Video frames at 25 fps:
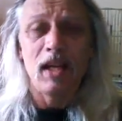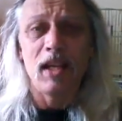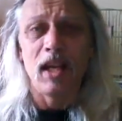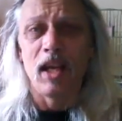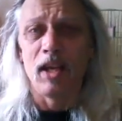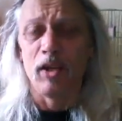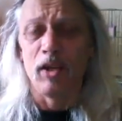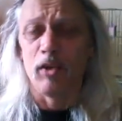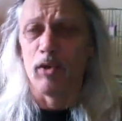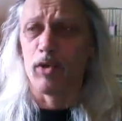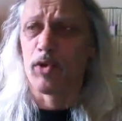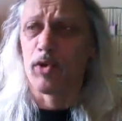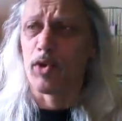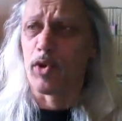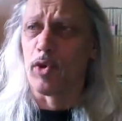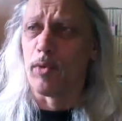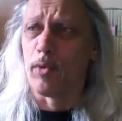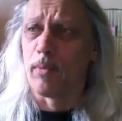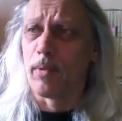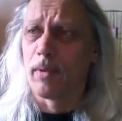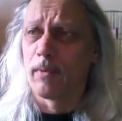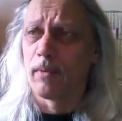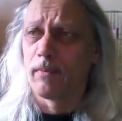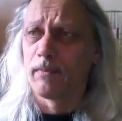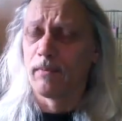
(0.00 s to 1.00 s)
Hi there
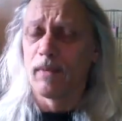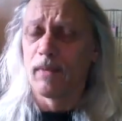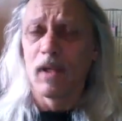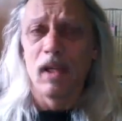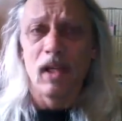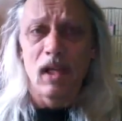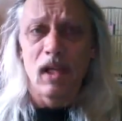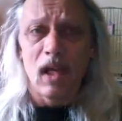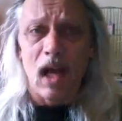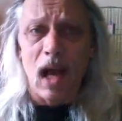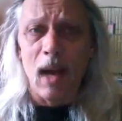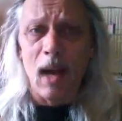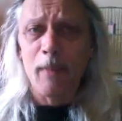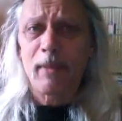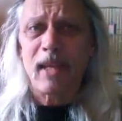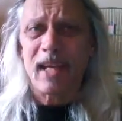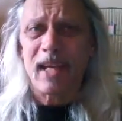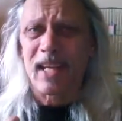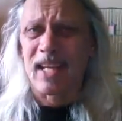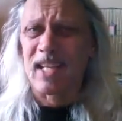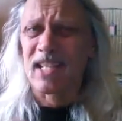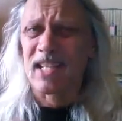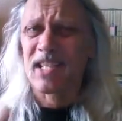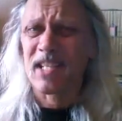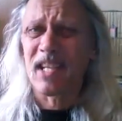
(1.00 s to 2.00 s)
YouTube.
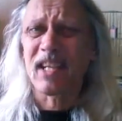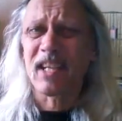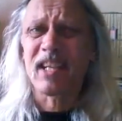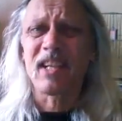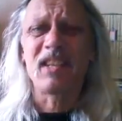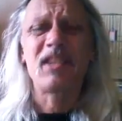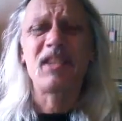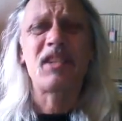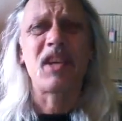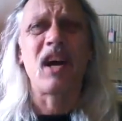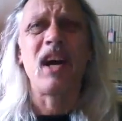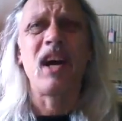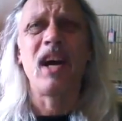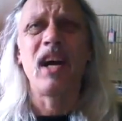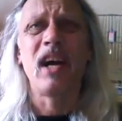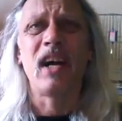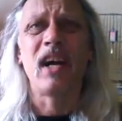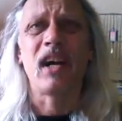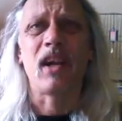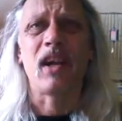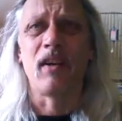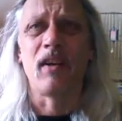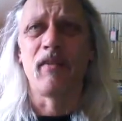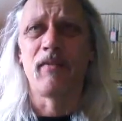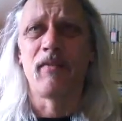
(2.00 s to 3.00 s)
I'm getting sick and
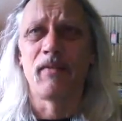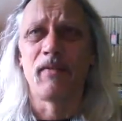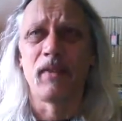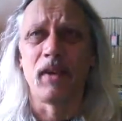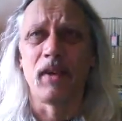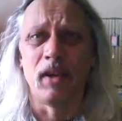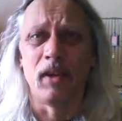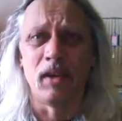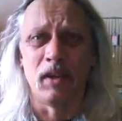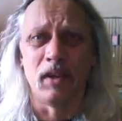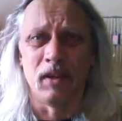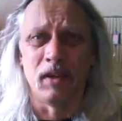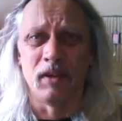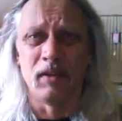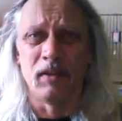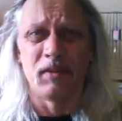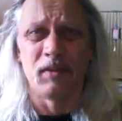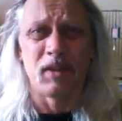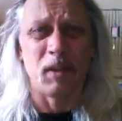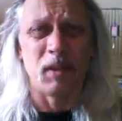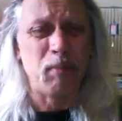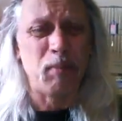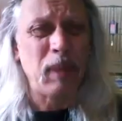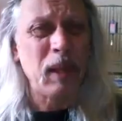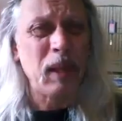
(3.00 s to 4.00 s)
tired of
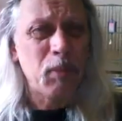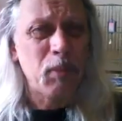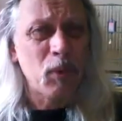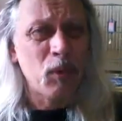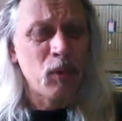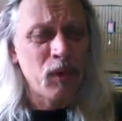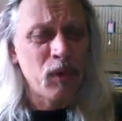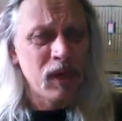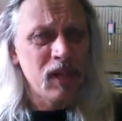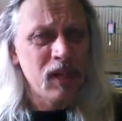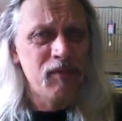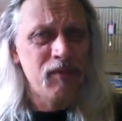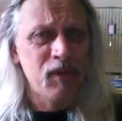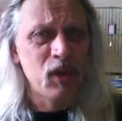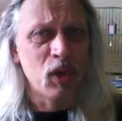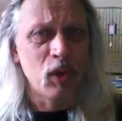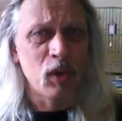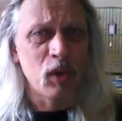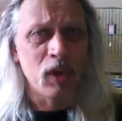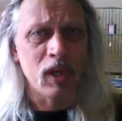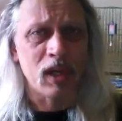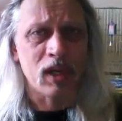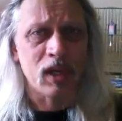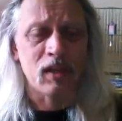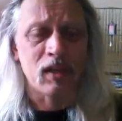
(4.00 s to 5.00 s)
uh, the people
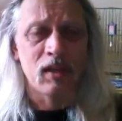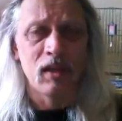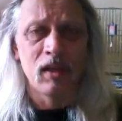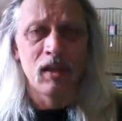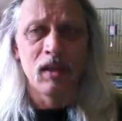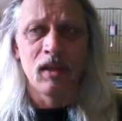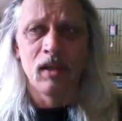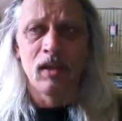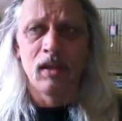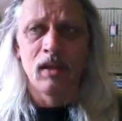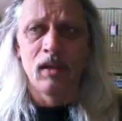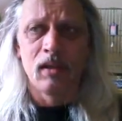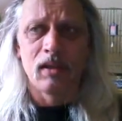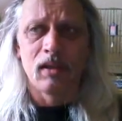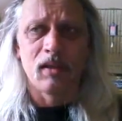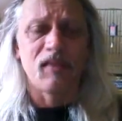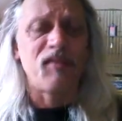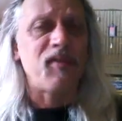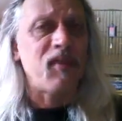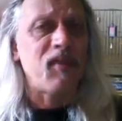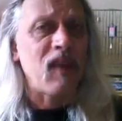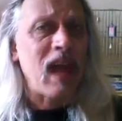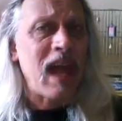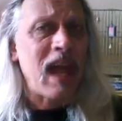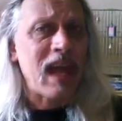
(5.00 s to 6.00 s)
reviewing
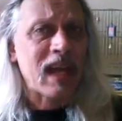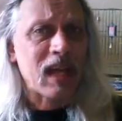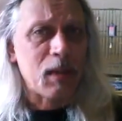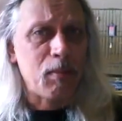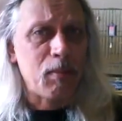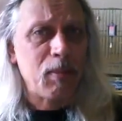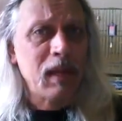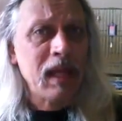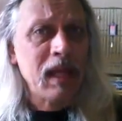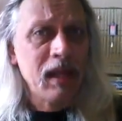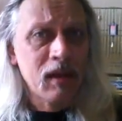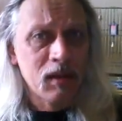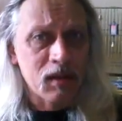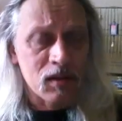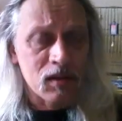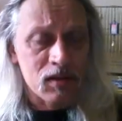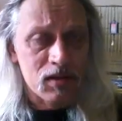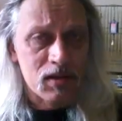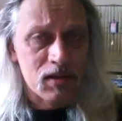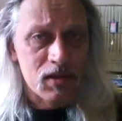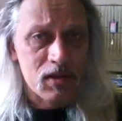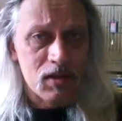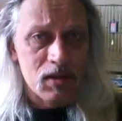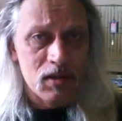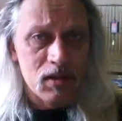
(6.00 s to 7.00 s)
the flag
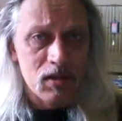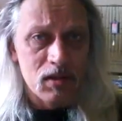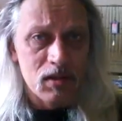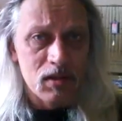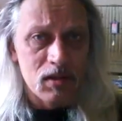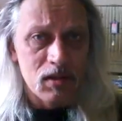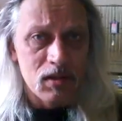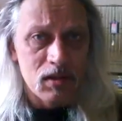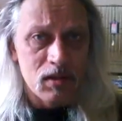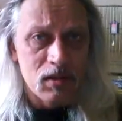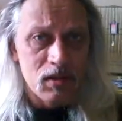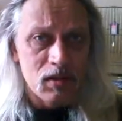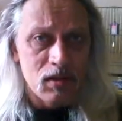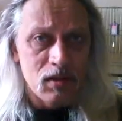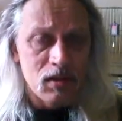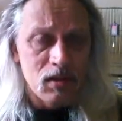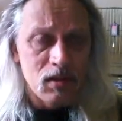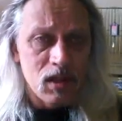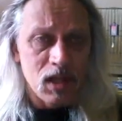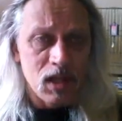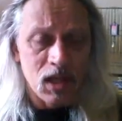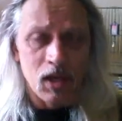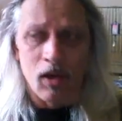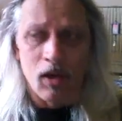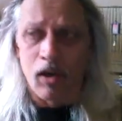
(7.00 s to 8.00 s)
appeals
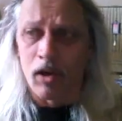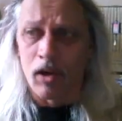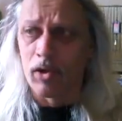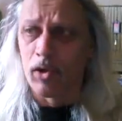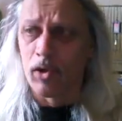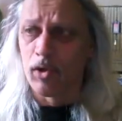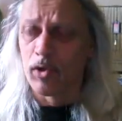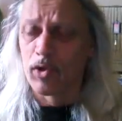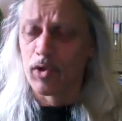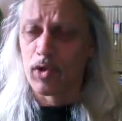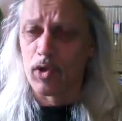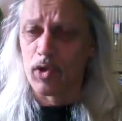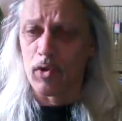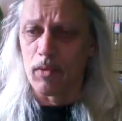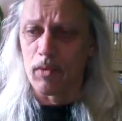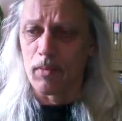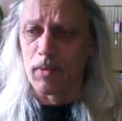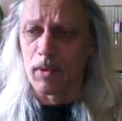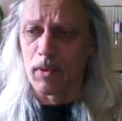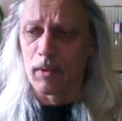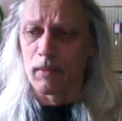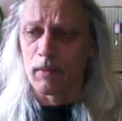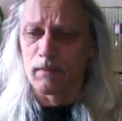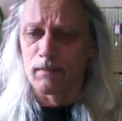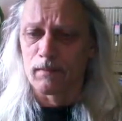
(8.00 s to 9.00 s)
here on
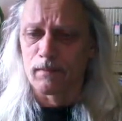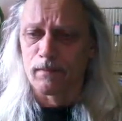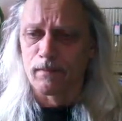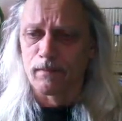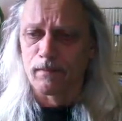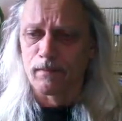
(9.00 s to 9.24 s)
YouTube.